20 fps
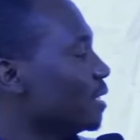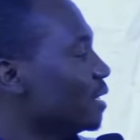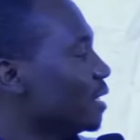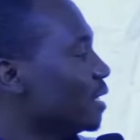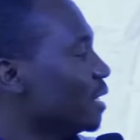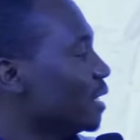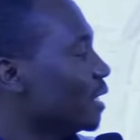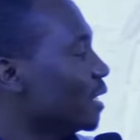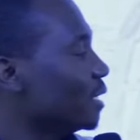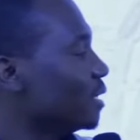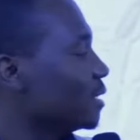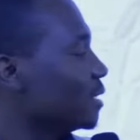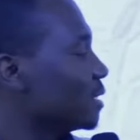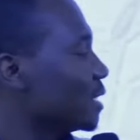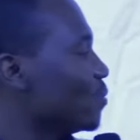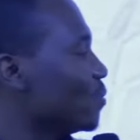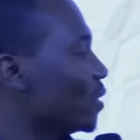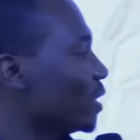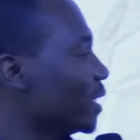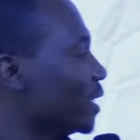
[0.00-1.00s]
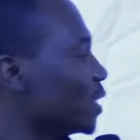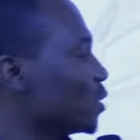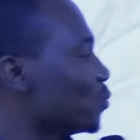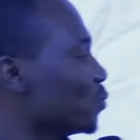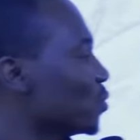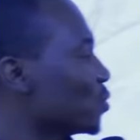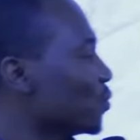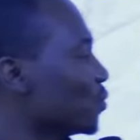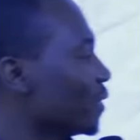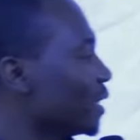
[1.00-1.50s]
and someone else
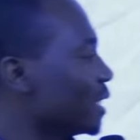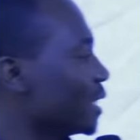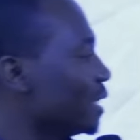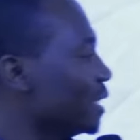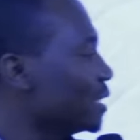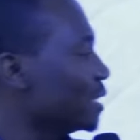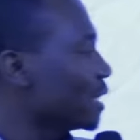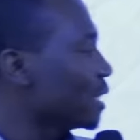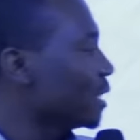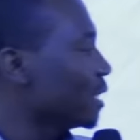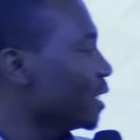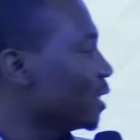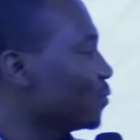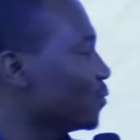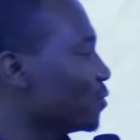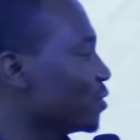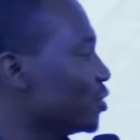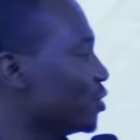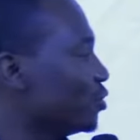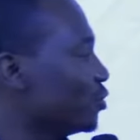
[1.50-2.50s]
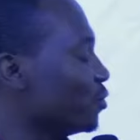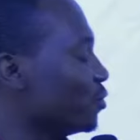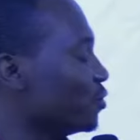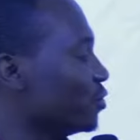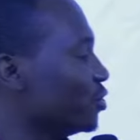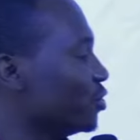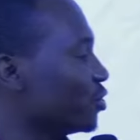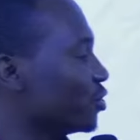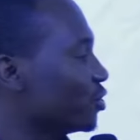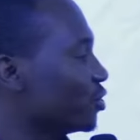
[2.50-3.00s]
was on the keys. I think it was
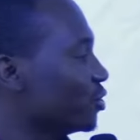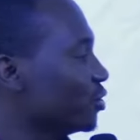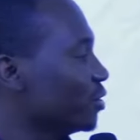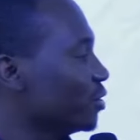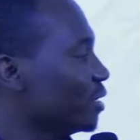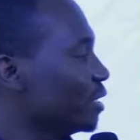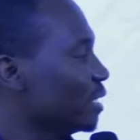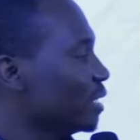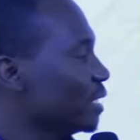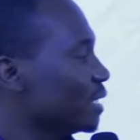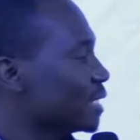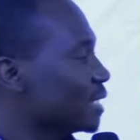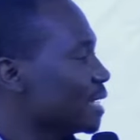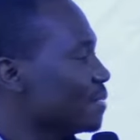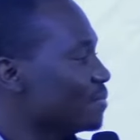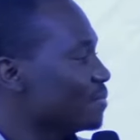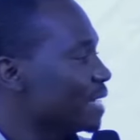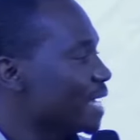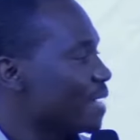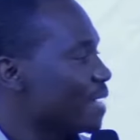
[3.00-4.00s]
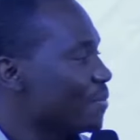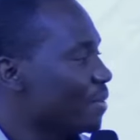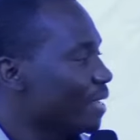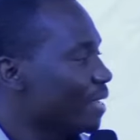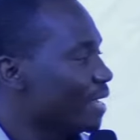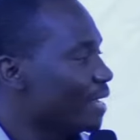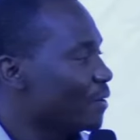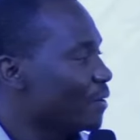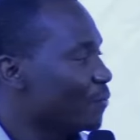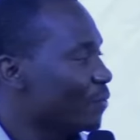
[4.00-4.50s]
George. Sometime
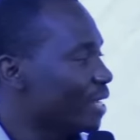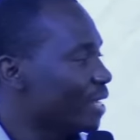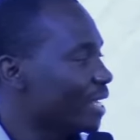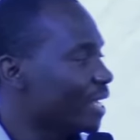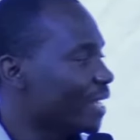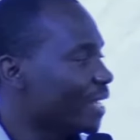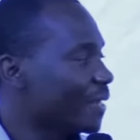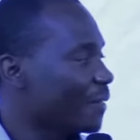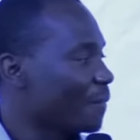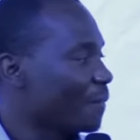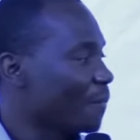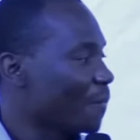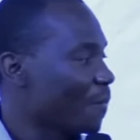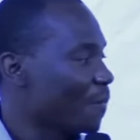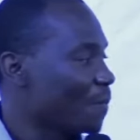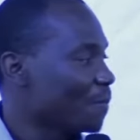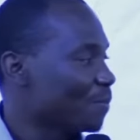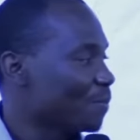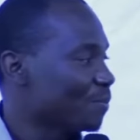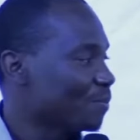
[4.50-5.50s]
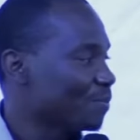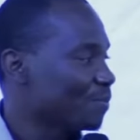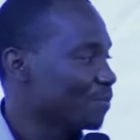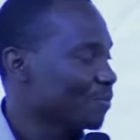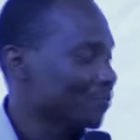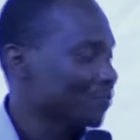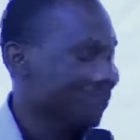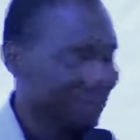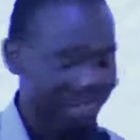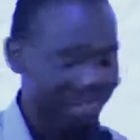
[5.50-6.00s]
here we
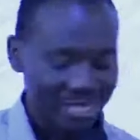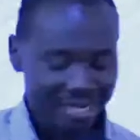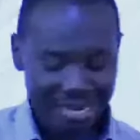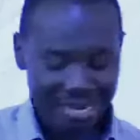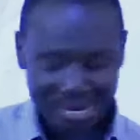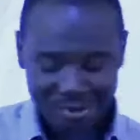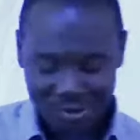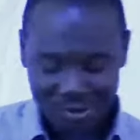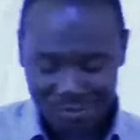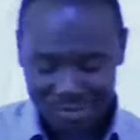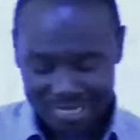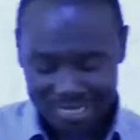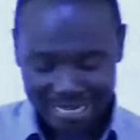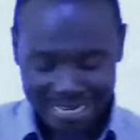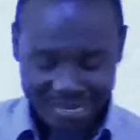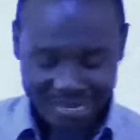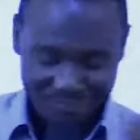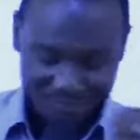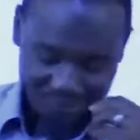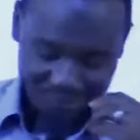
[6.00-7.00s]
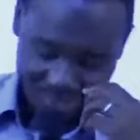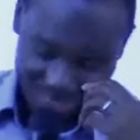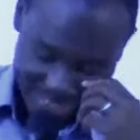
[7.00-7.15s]
relied on Mr. Humphreys